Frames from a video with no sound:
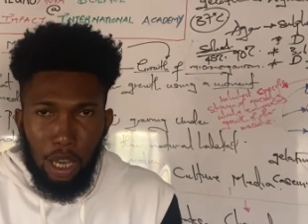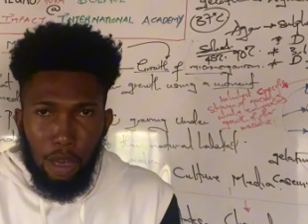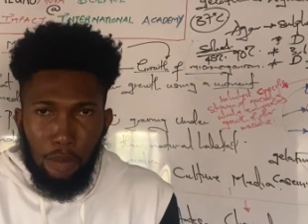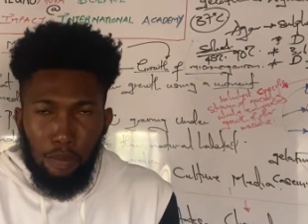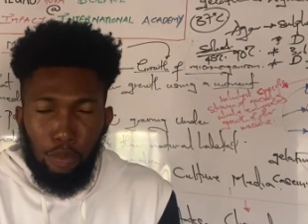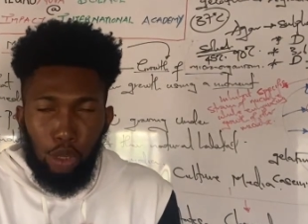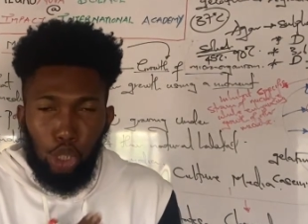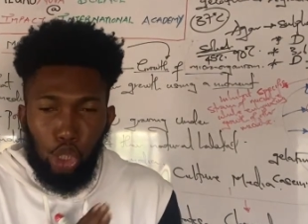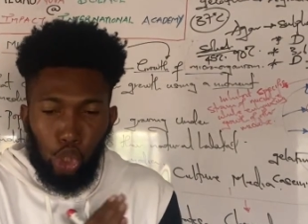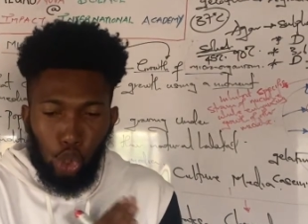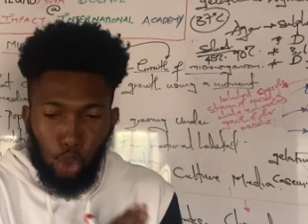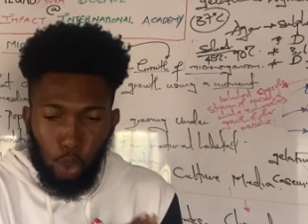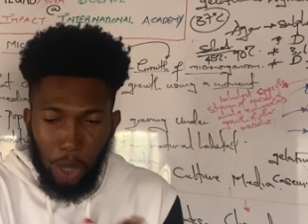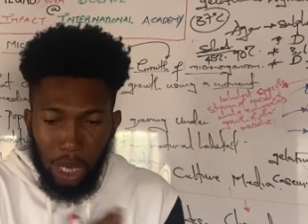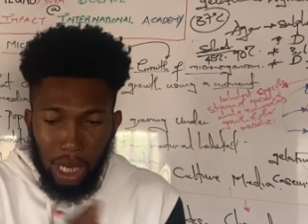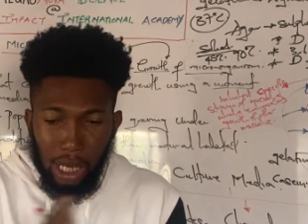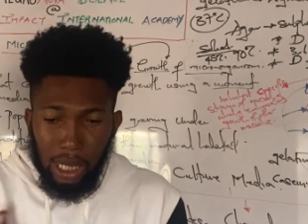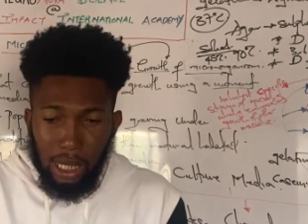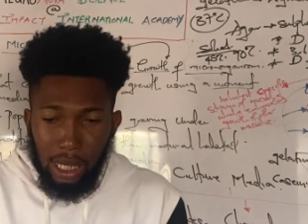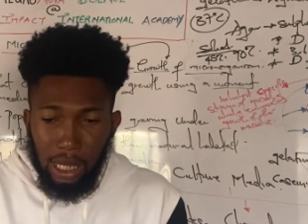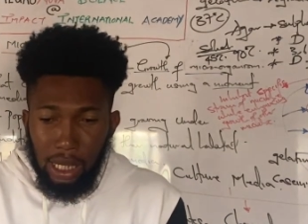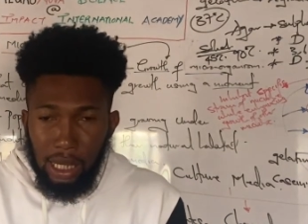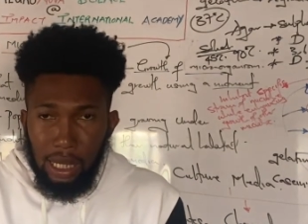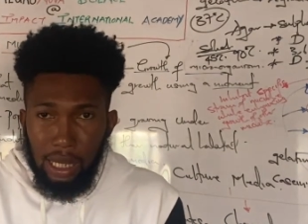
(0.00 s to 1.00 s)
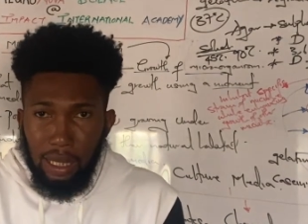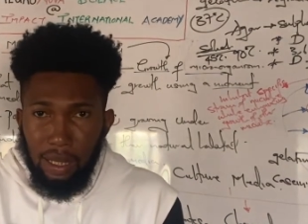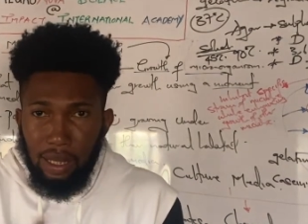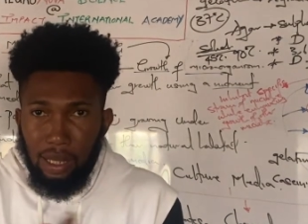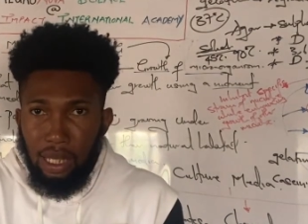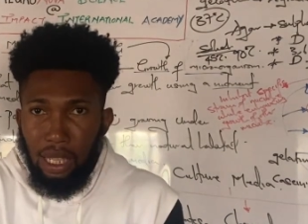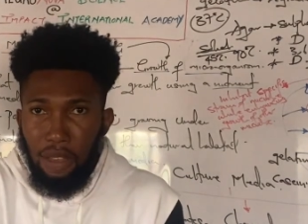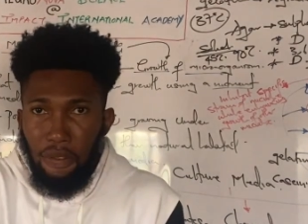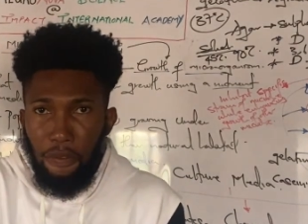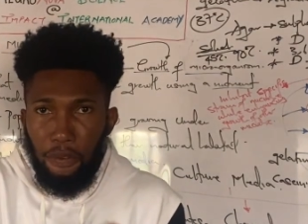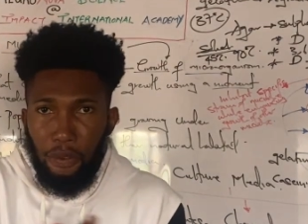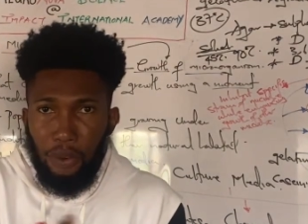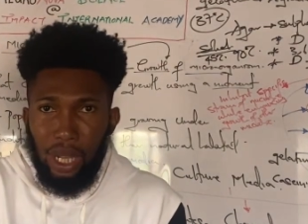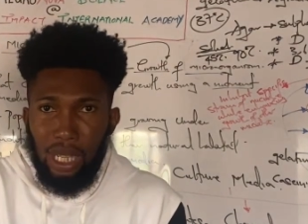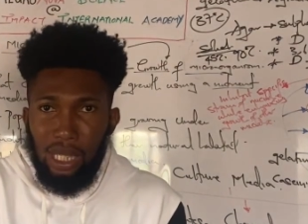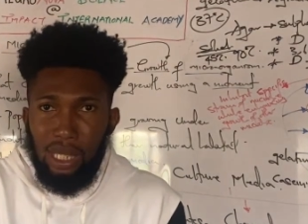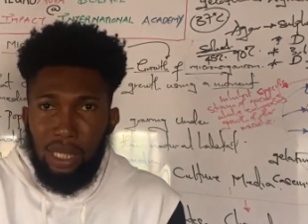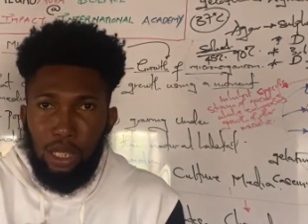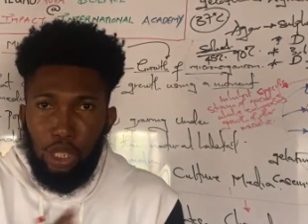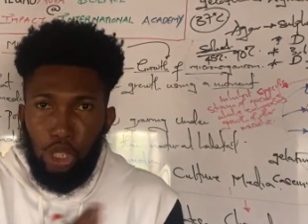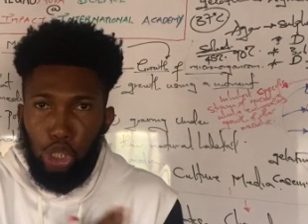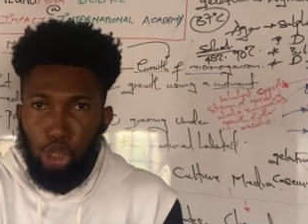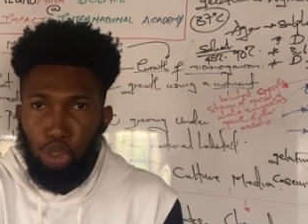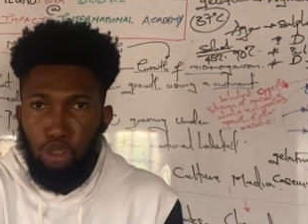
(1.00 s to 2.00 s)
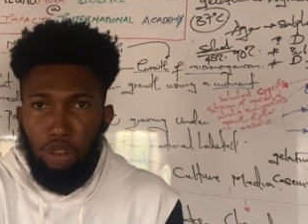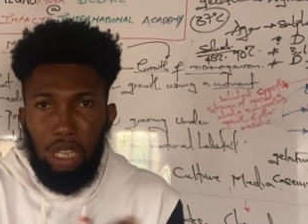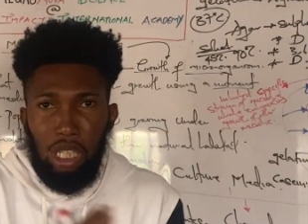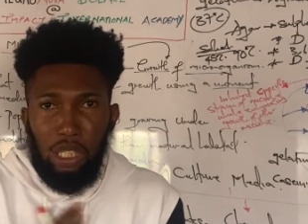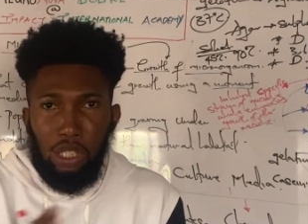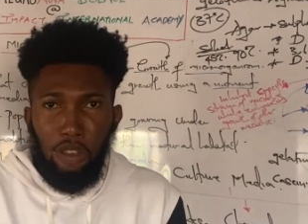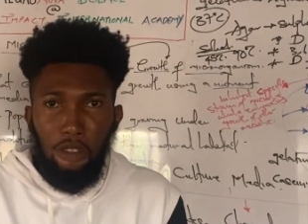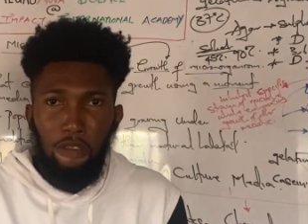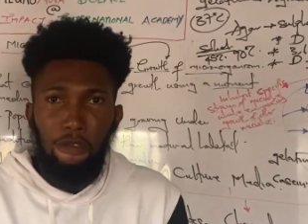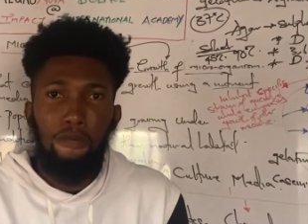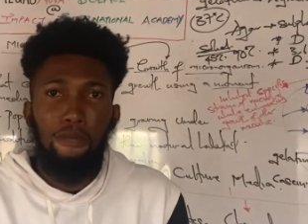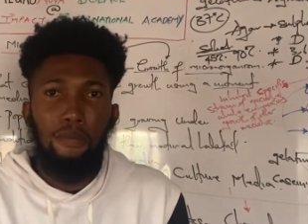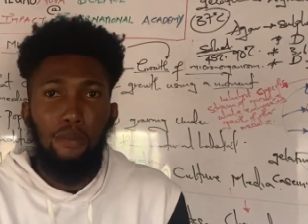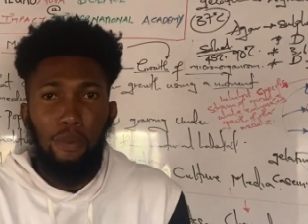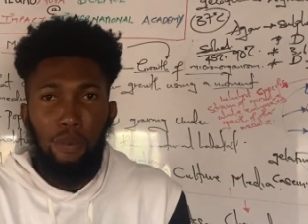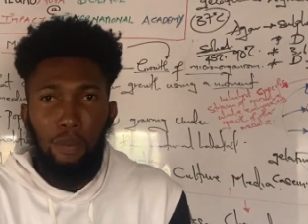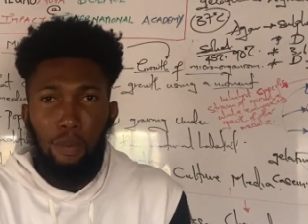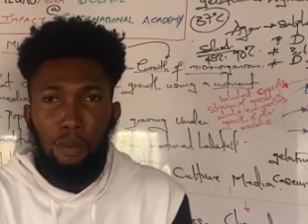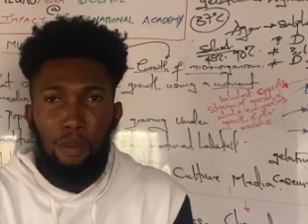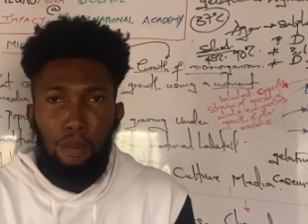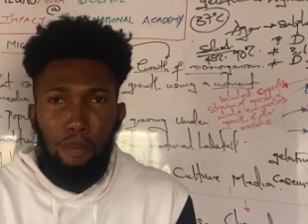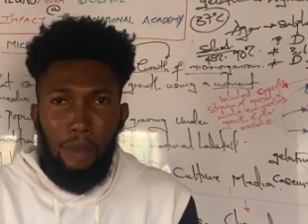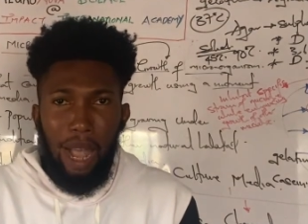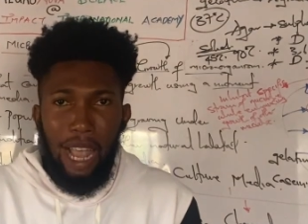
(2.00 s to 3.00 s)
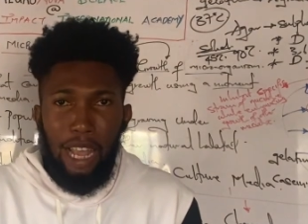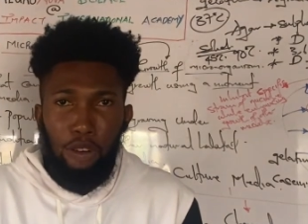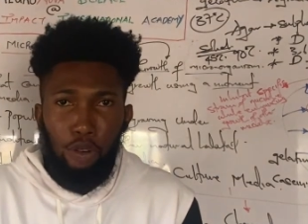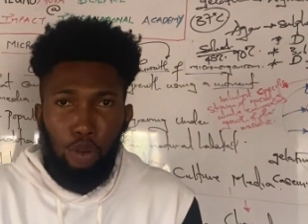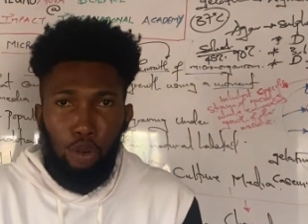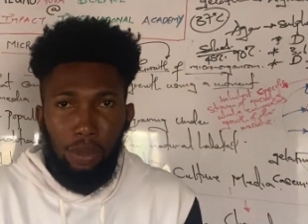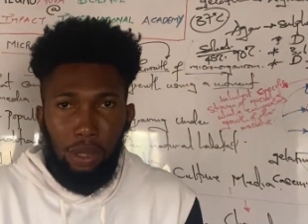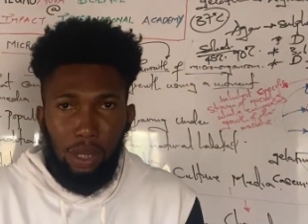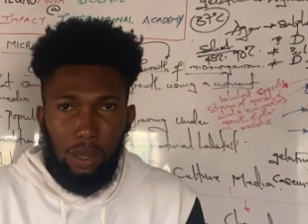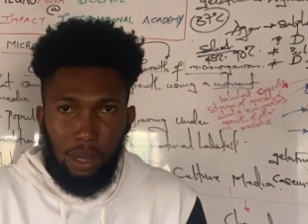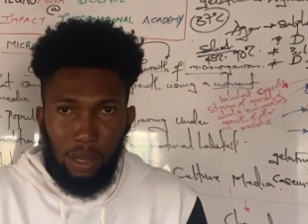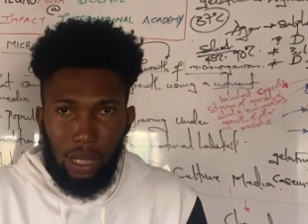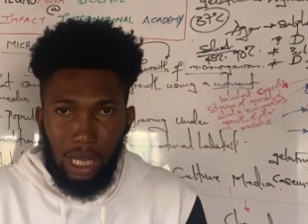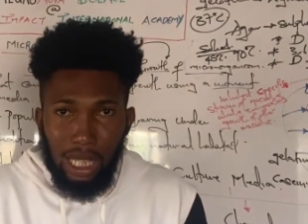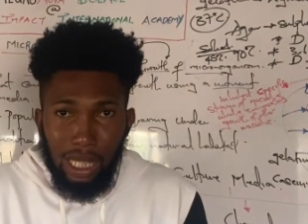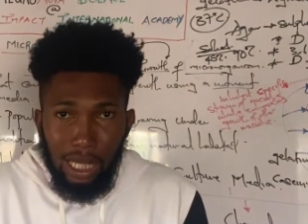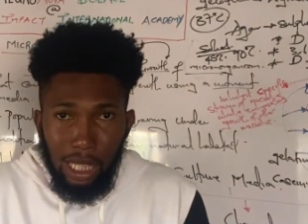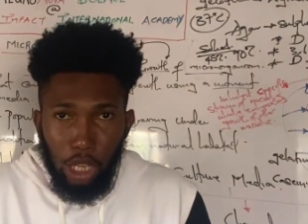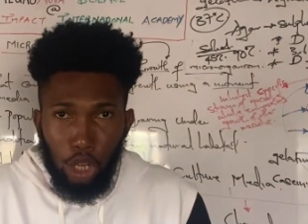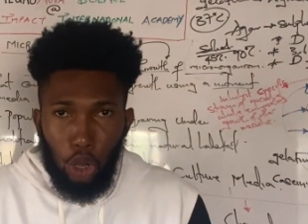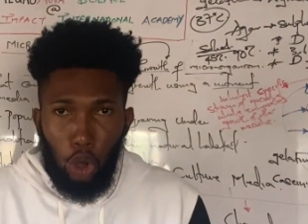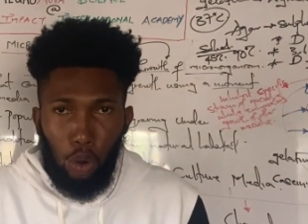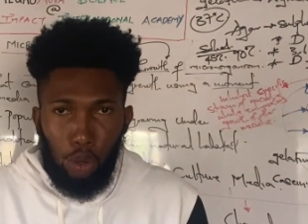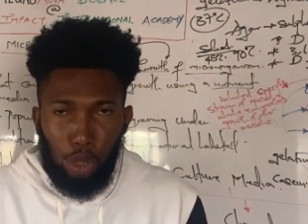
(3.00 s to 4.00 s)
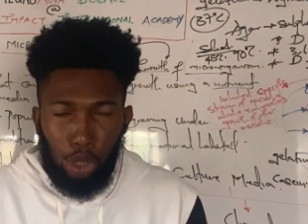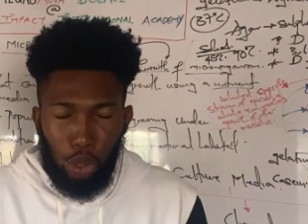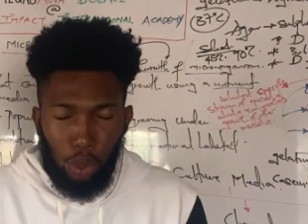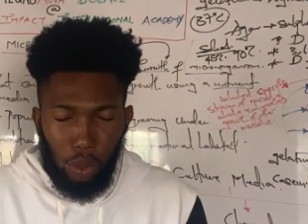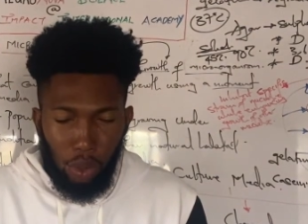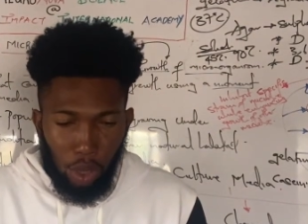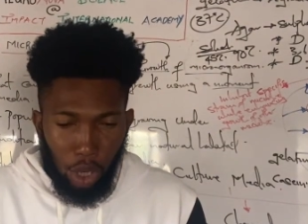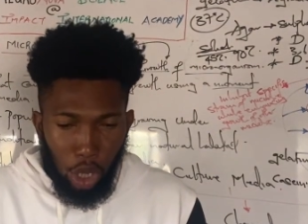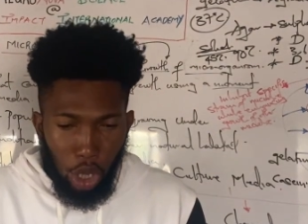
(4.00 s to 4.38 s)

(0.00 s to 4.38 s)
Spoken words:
between different strains of microbes in the culture.